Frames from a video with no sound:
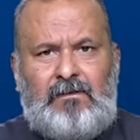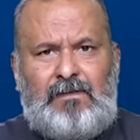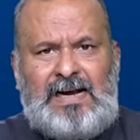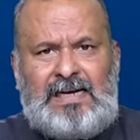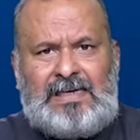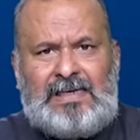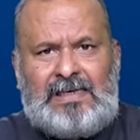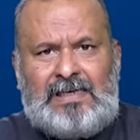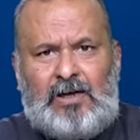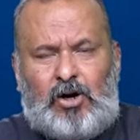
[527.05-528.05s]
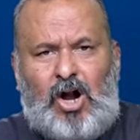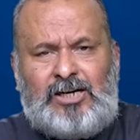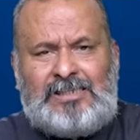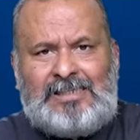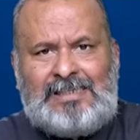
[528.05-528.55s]
when it
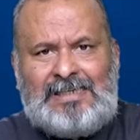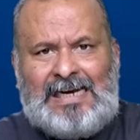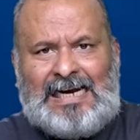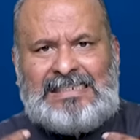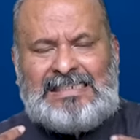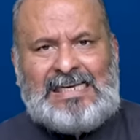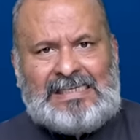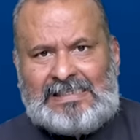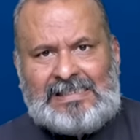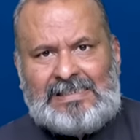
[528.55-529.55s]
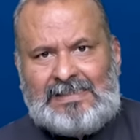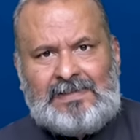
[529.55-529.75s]
rots, it stings.